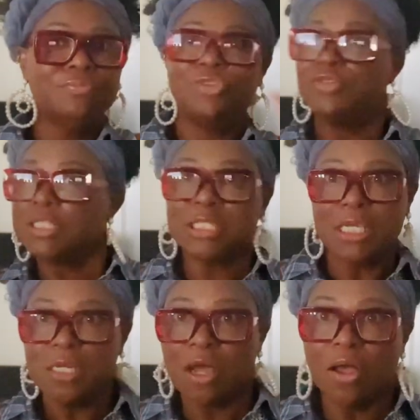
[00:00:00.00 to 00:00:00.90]
you've
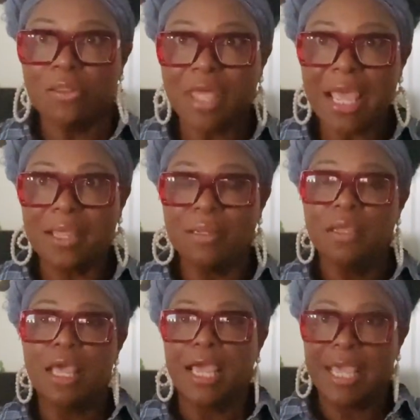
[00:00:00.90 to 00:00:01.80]
seen all that
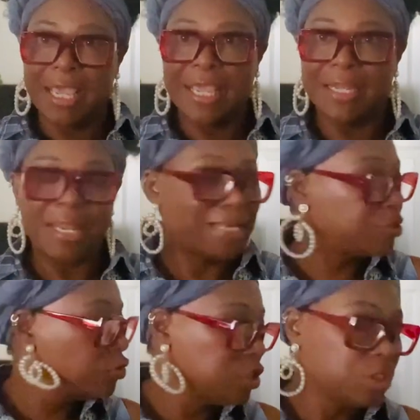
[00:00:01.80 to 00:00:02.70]
and i
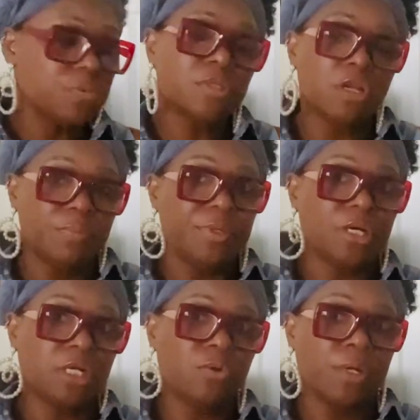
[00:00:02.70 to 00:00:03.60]
told you this was gonna be a
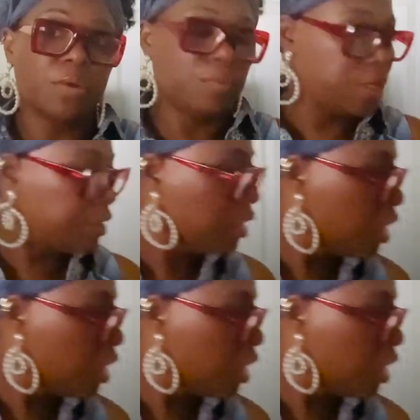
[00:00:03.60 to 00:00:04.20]
quick one